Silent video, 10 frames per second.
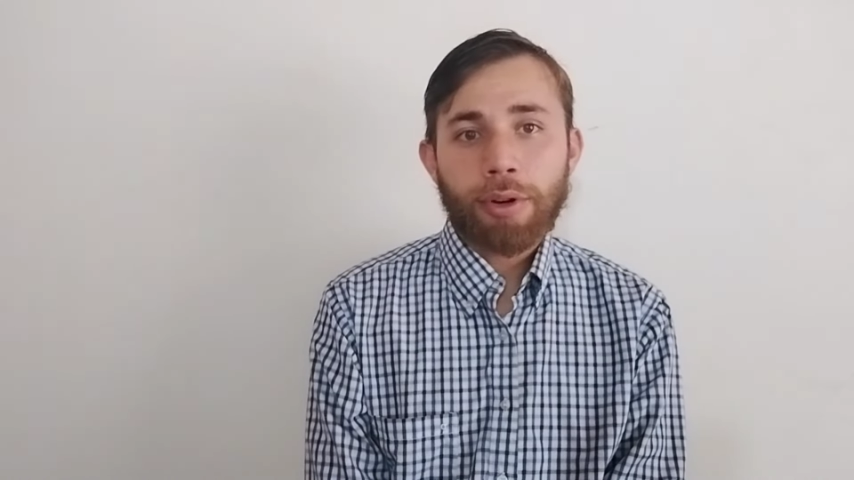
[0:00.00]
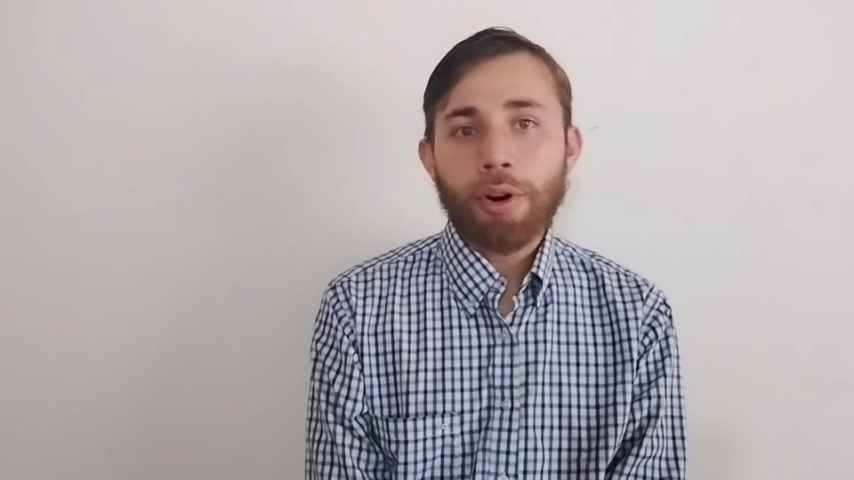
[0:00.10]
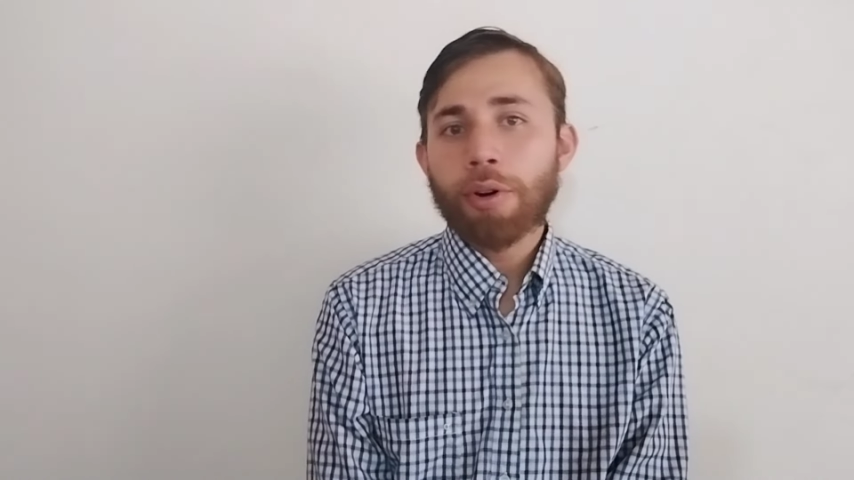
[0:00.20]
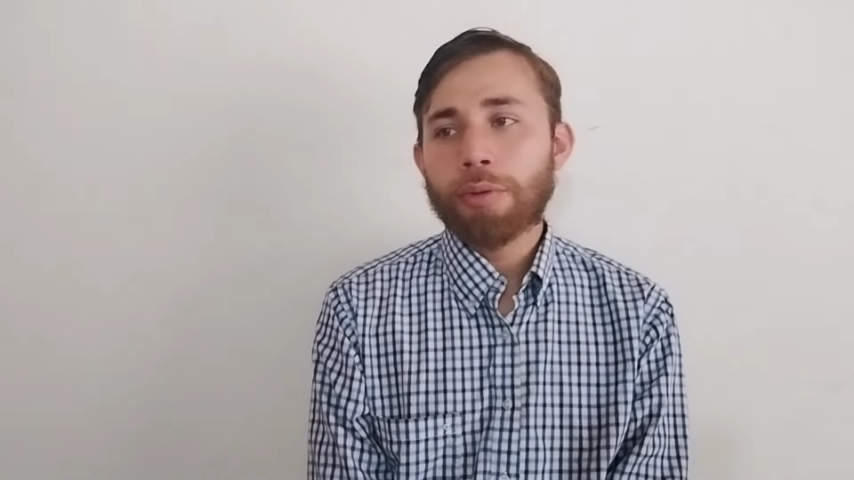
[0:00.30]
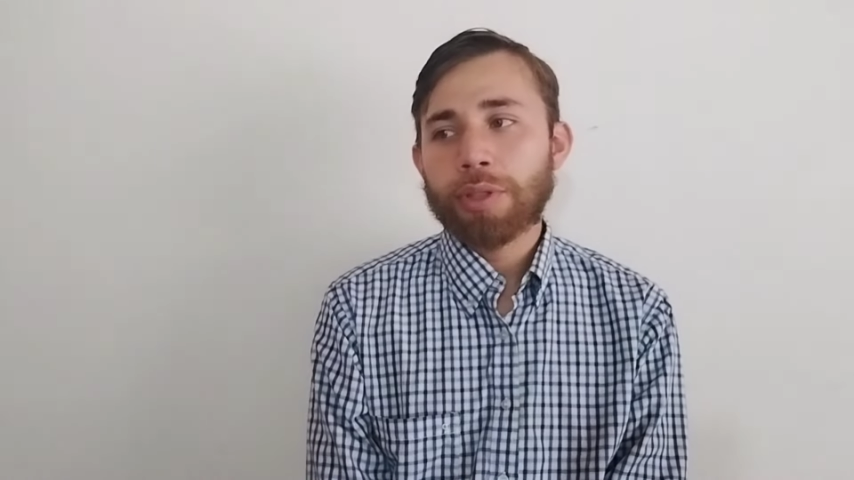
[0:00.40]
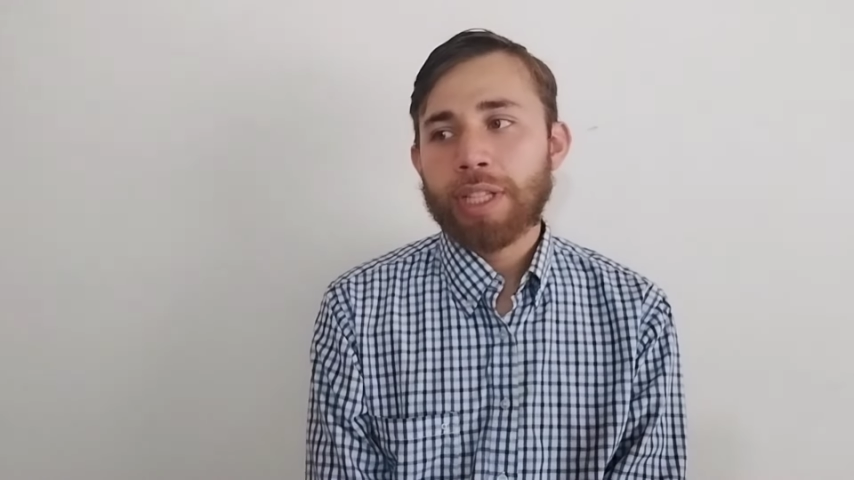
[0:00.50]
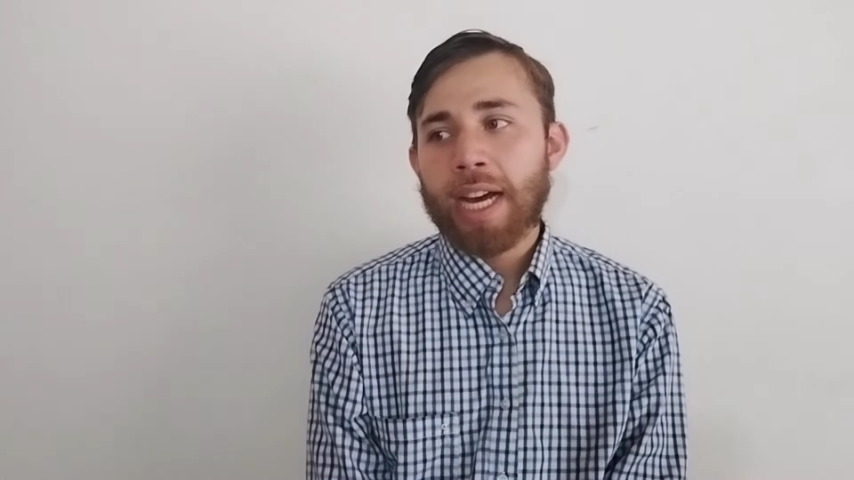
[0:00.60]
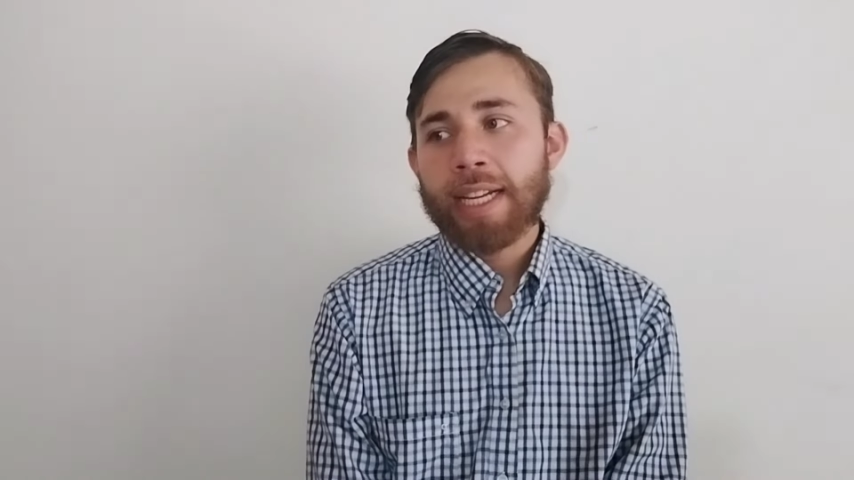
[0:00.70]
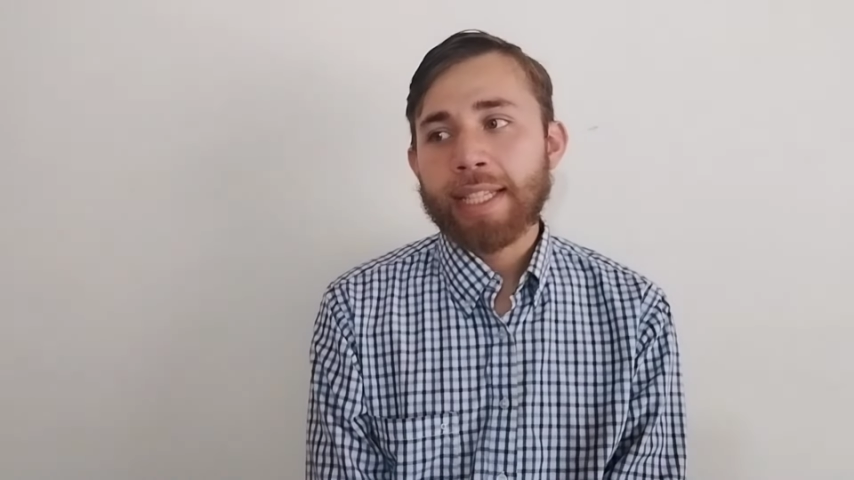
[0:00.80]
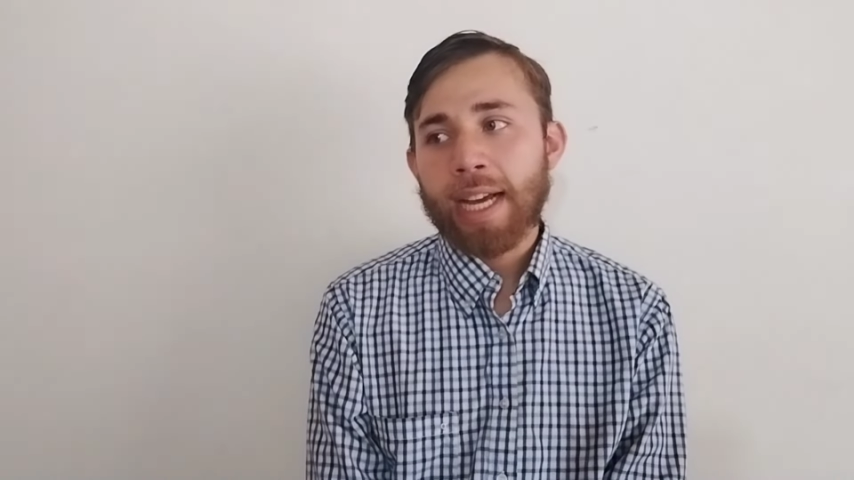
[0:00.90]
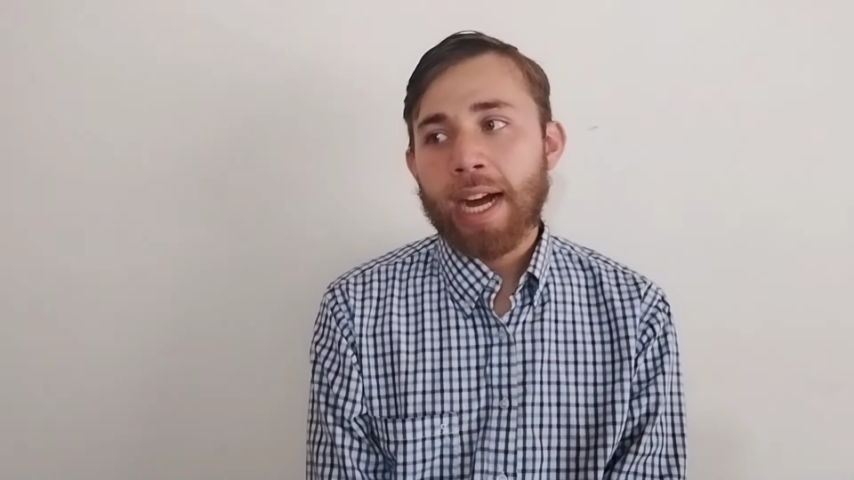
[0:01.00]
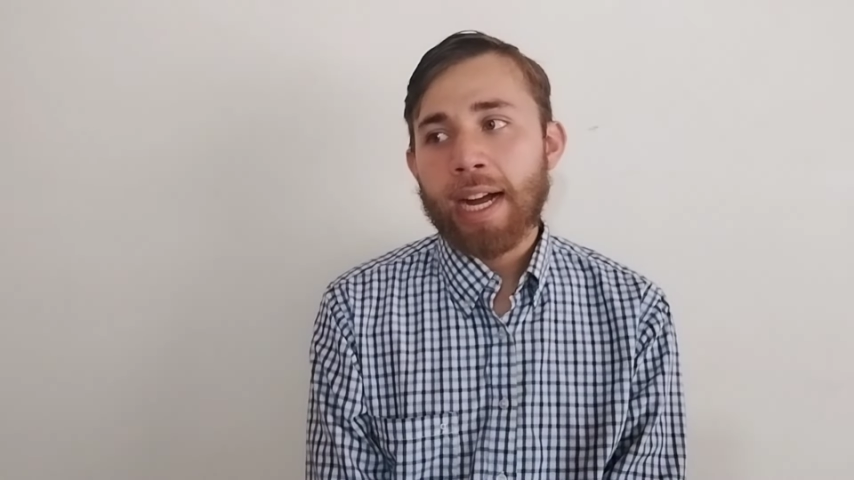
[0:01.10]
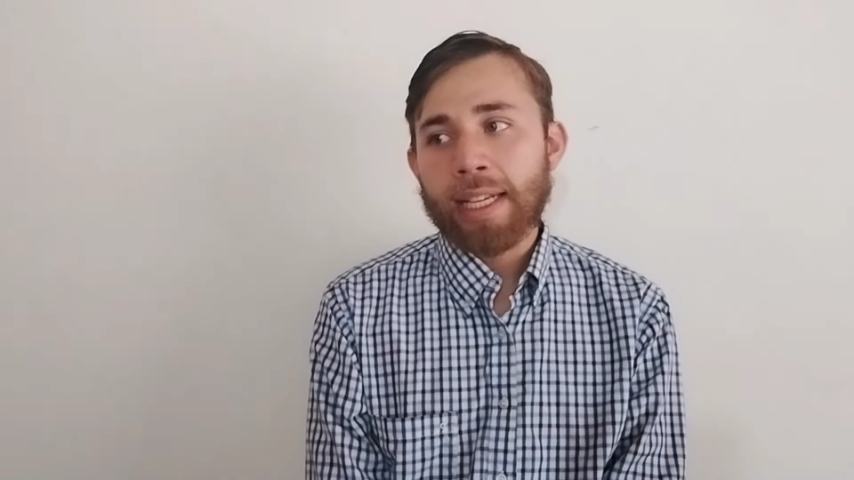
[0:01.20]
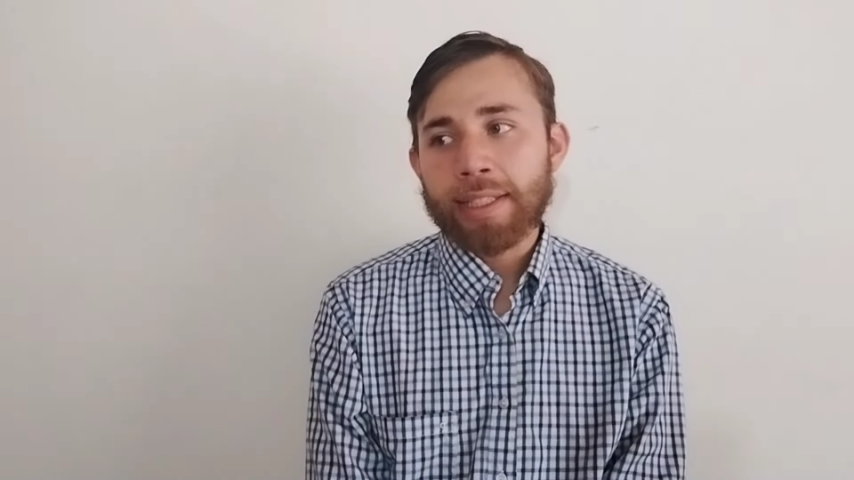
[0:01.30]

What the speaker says: oh, that guy